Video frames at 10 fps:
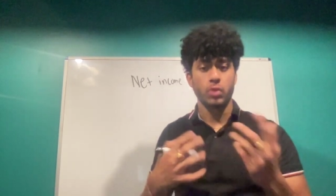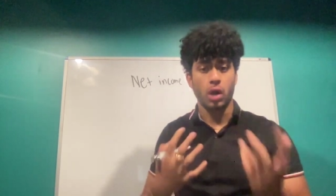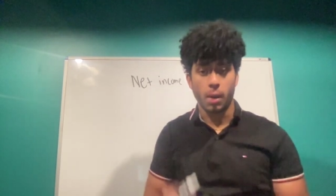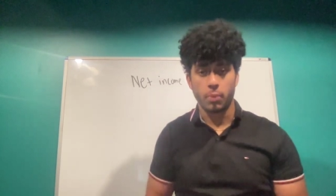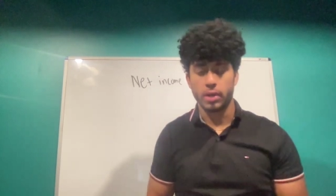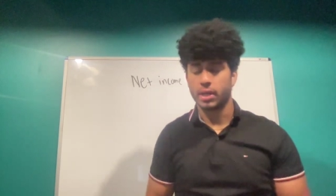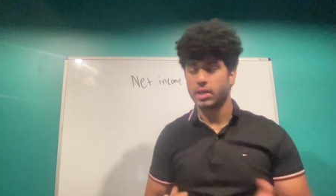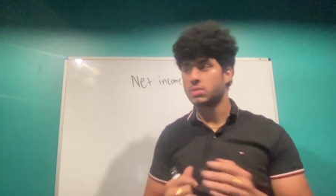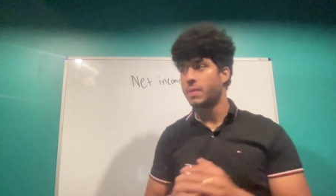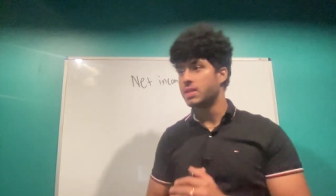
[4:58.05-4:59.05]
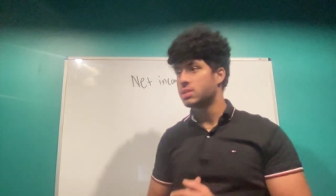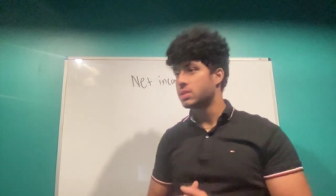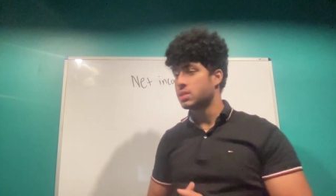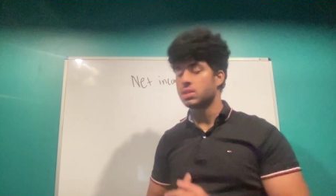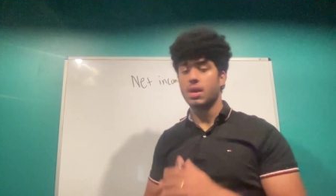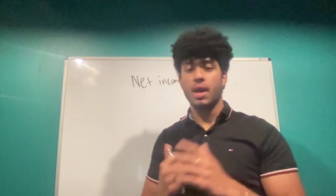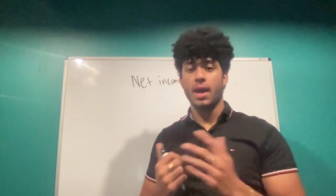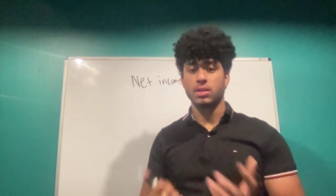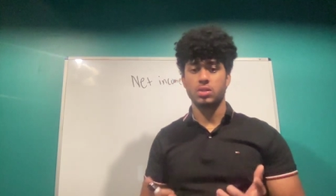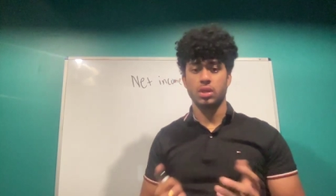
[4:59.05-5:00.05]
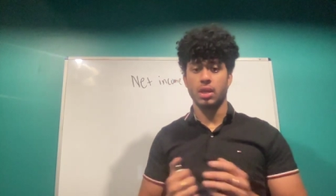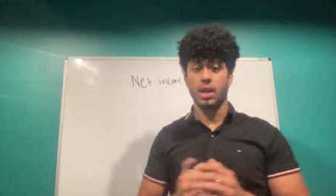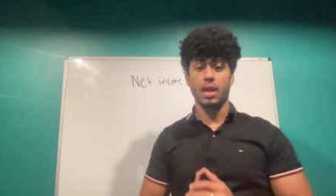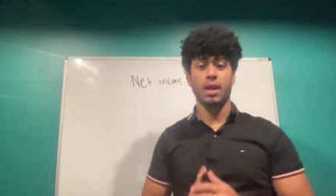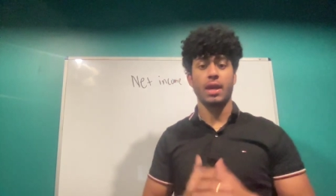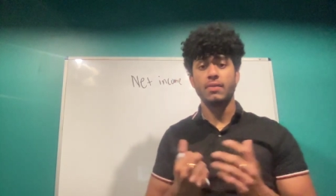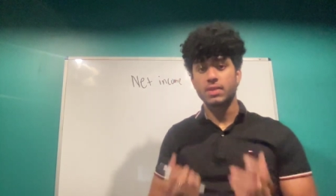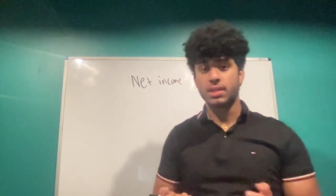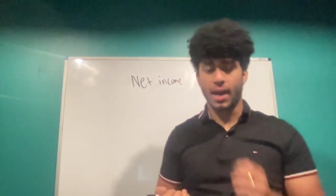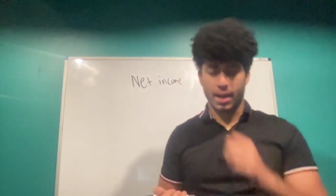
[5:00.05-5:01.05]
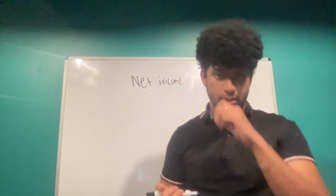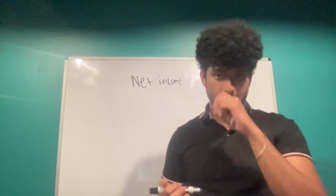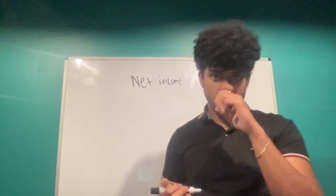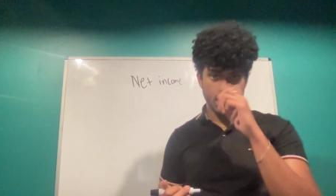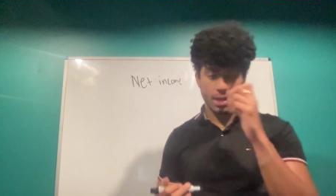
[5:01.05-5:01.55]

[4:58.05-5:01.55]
operating expenses, SG&A, and even tax.